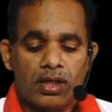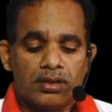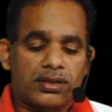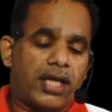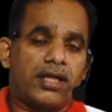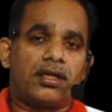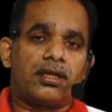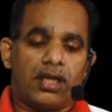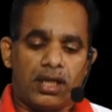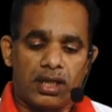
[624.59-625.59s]
Then
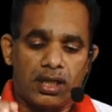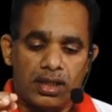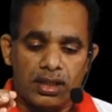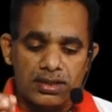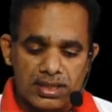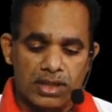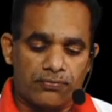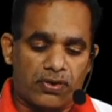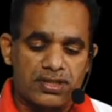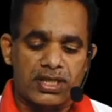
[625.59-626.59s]

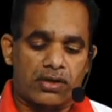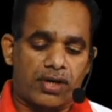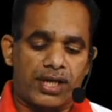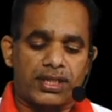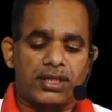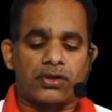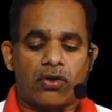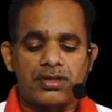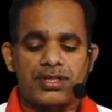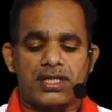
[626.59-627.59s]
for zero rated, no
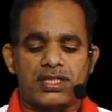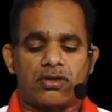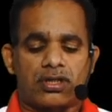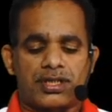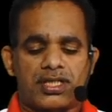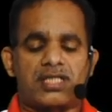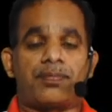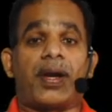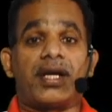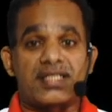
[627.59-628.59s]
GST or GST
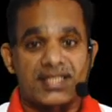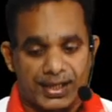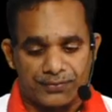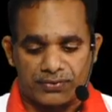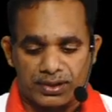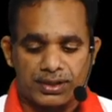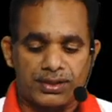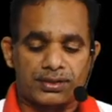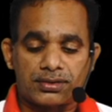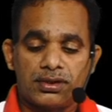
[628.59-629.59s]
paid is refunded.
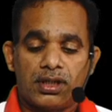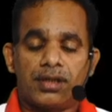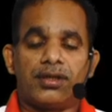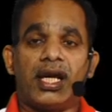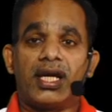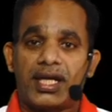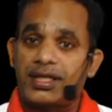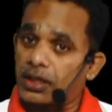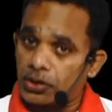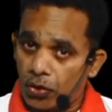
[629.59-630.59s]
Nil
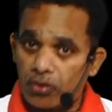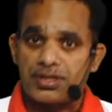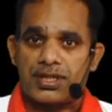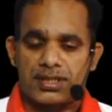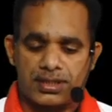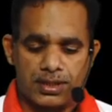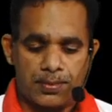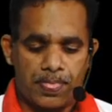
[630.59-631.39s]
rated, no GST.